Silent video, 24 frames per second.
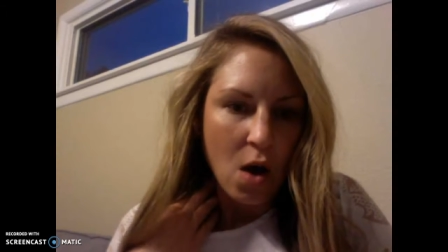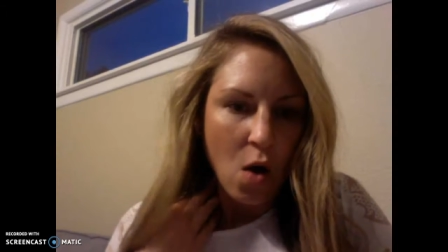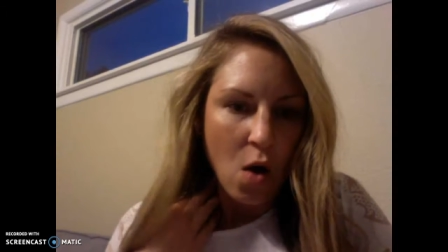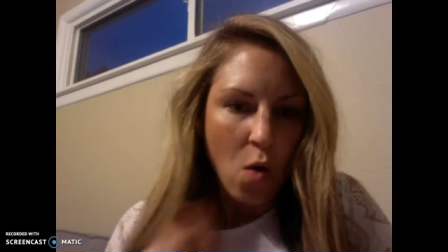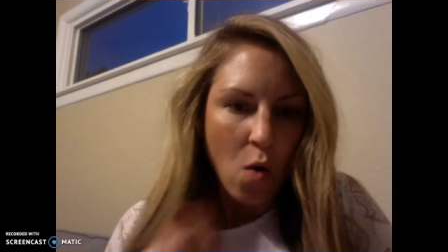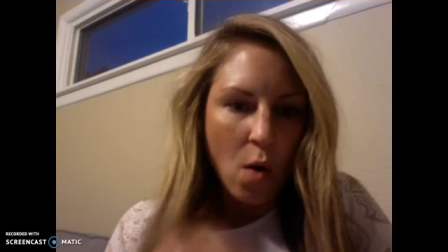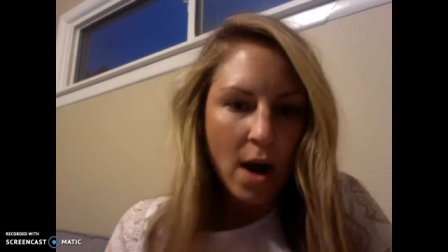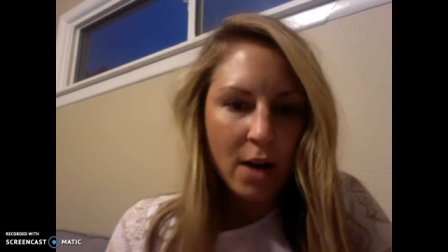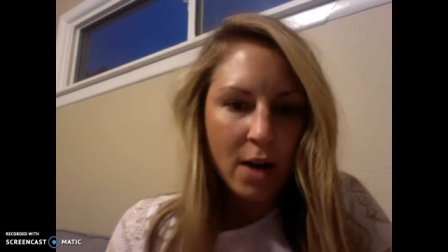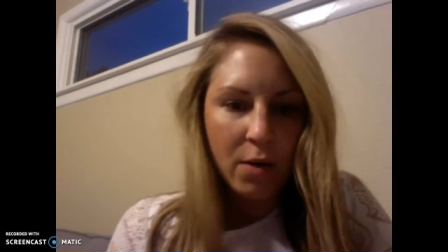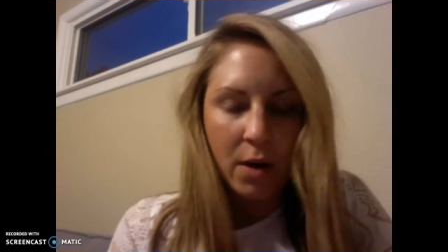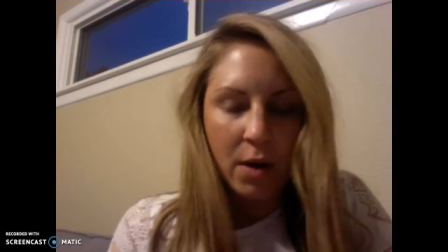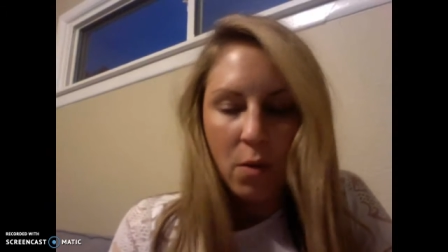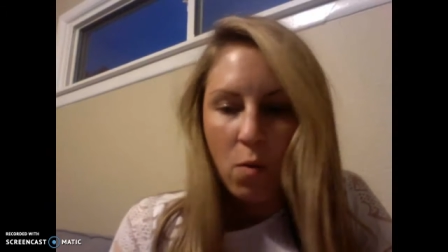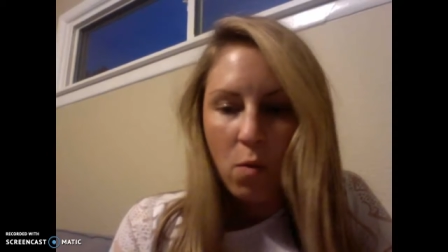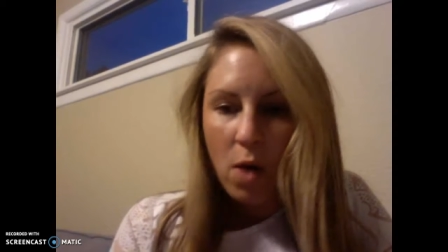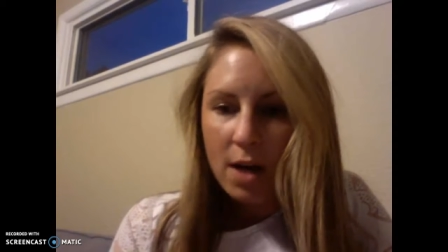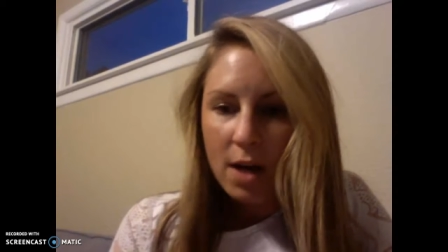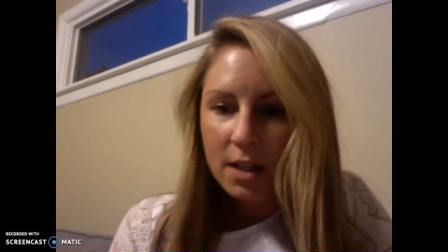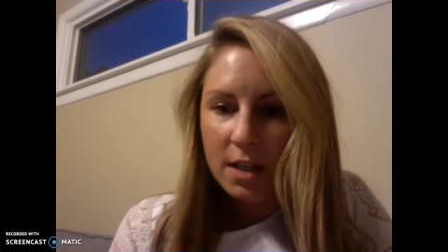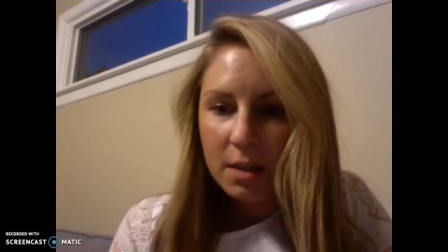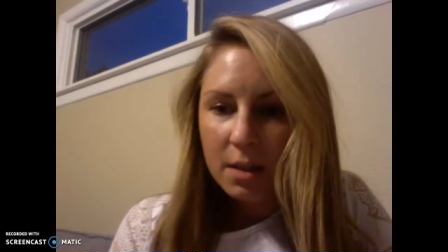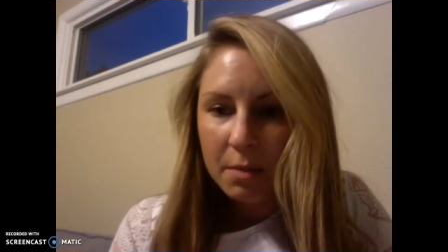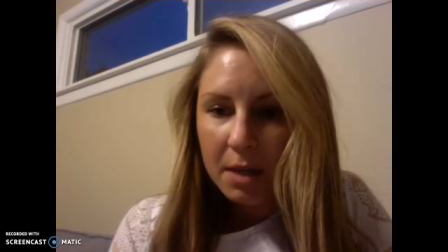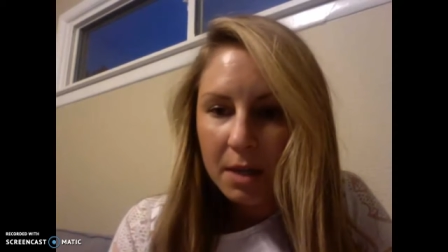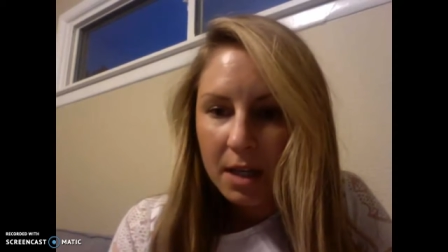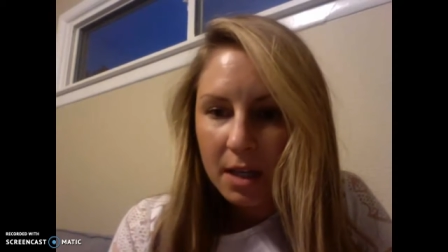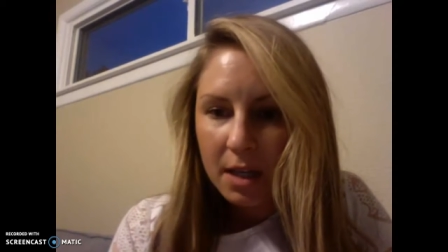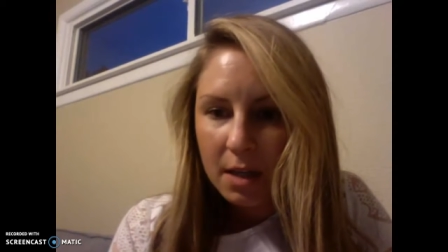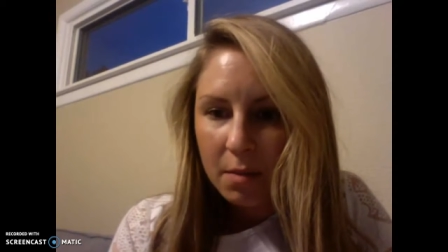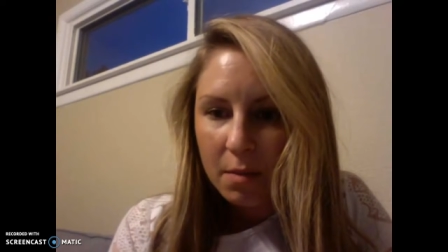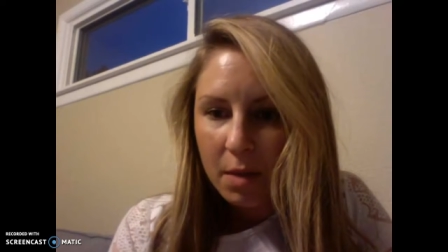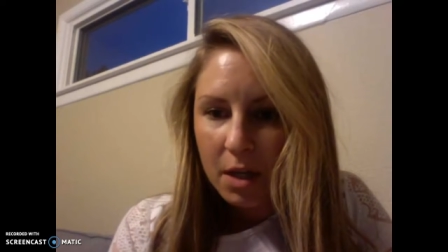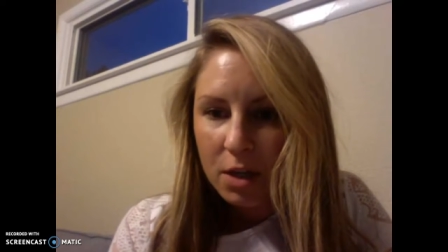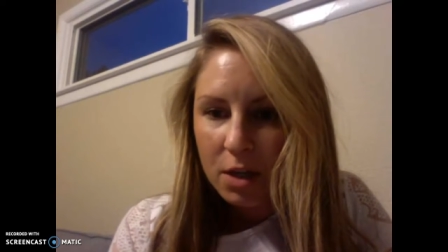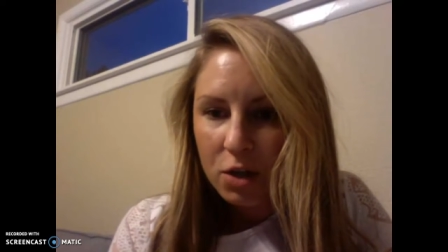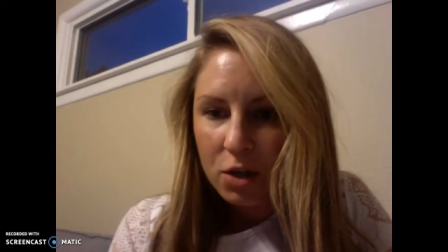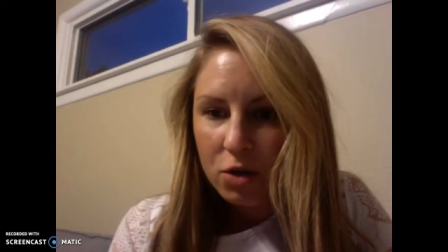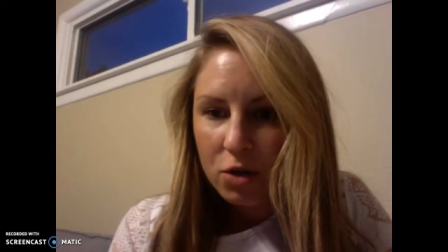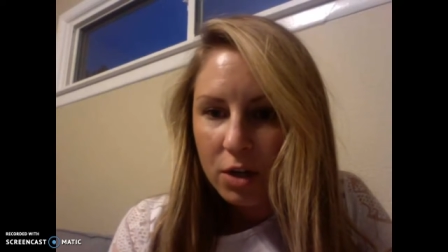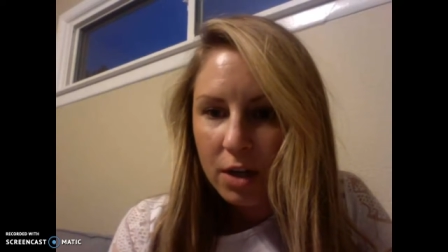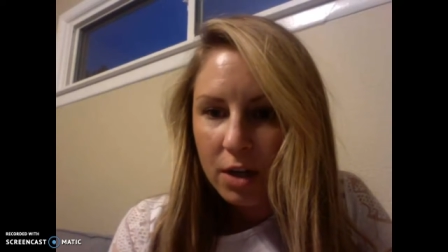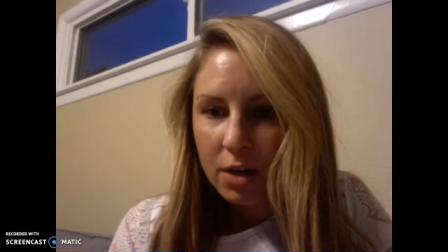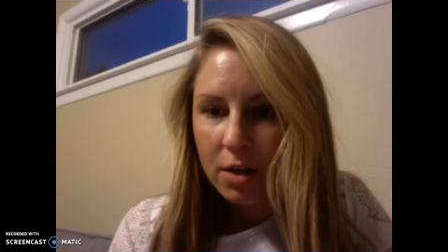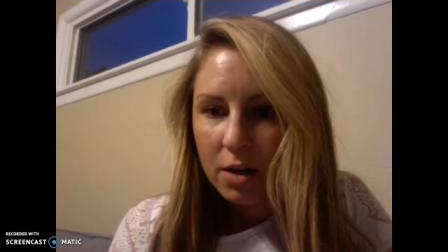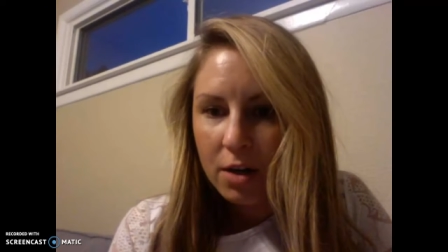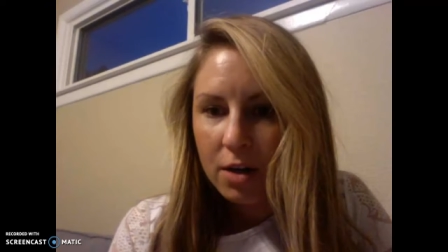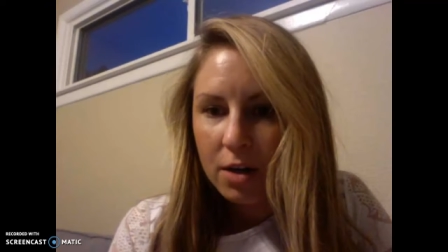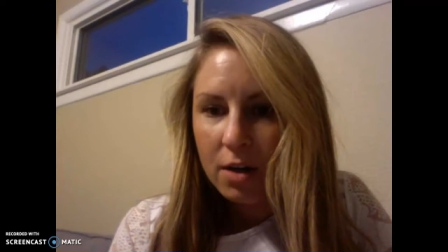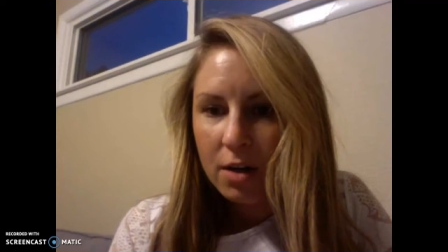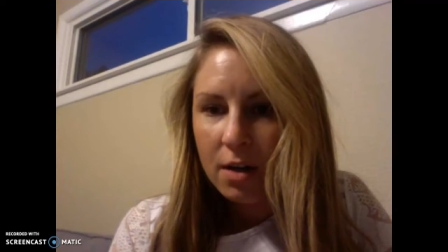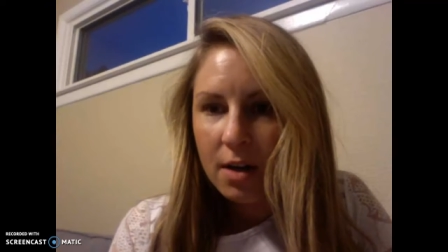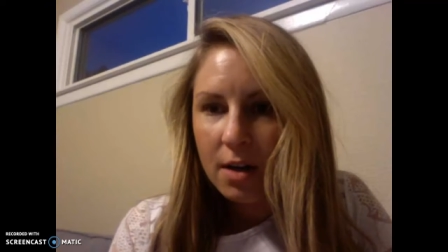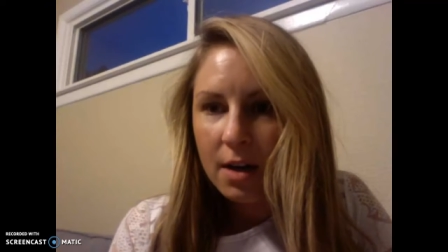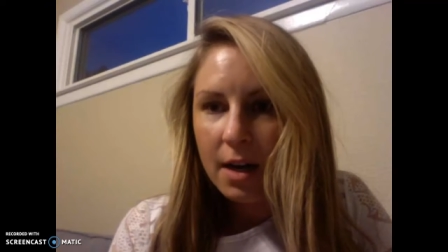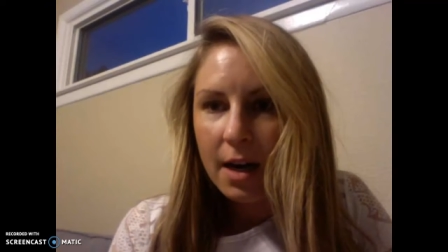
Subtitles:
why do I want to be an administrator?